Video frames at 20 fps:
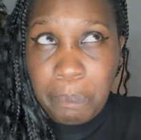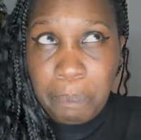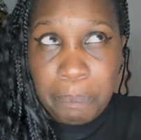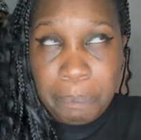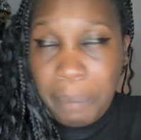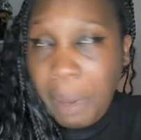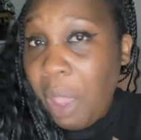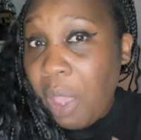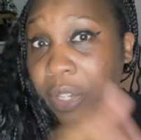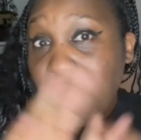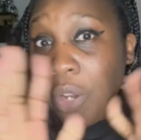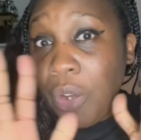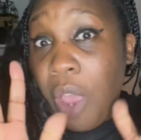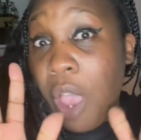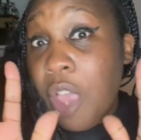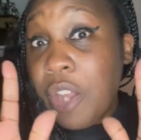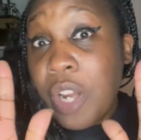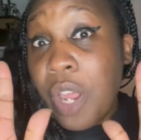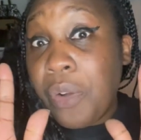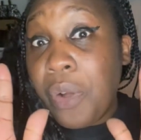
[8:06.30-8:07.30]
But I
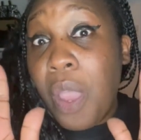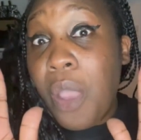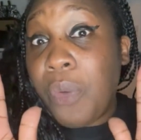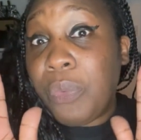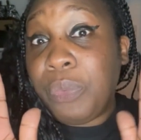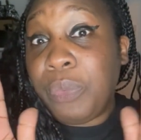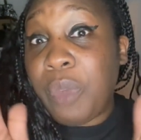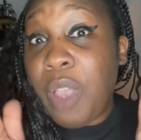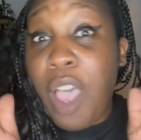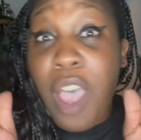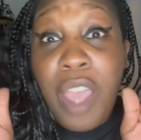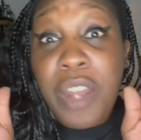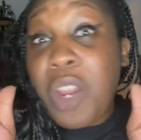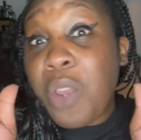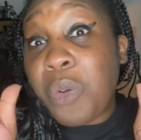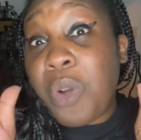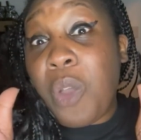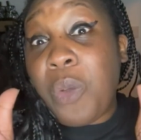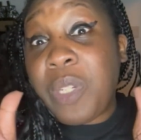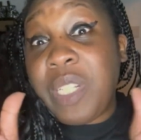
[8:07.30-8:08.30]
don't know. I
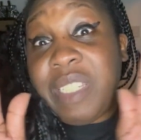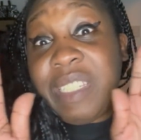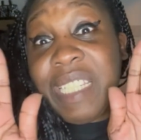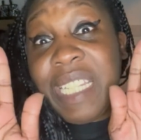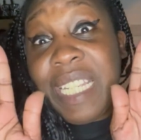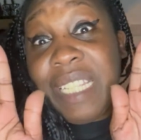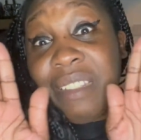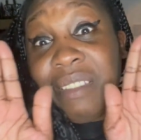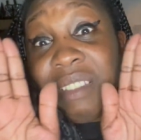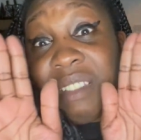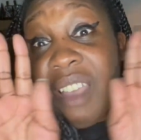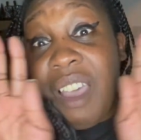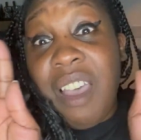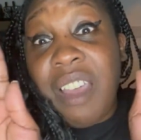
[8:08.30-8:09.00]
don't know these things.